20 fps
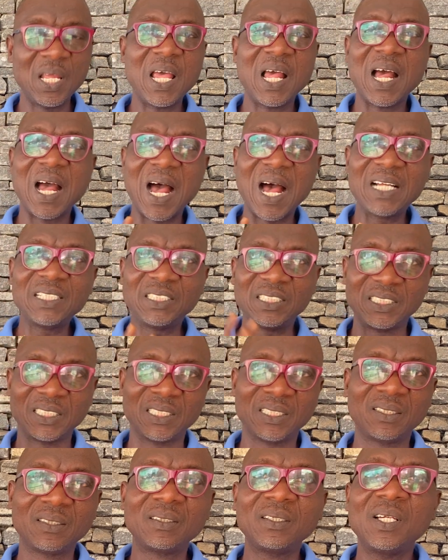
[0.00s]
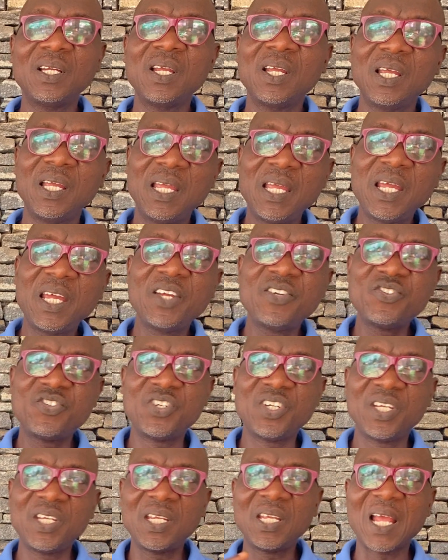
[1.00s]
HAGIL,
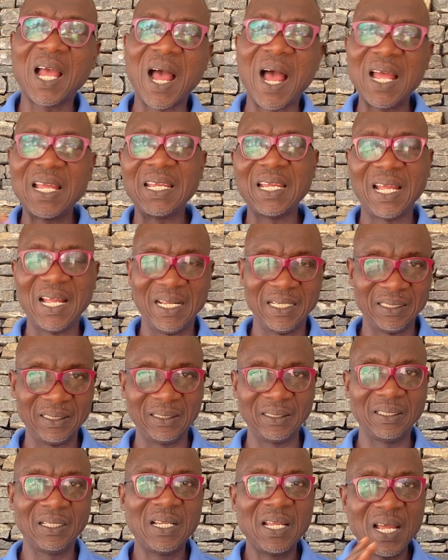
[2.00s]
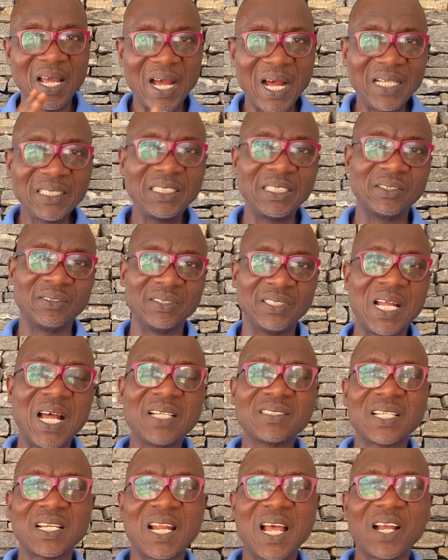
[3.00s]
A-G-I-L. HAGIL, that's
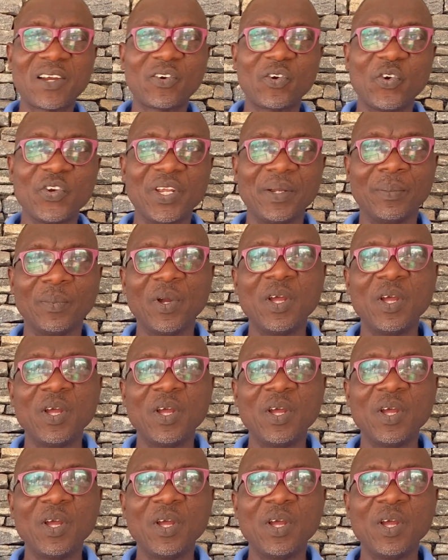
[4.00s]
an acronym.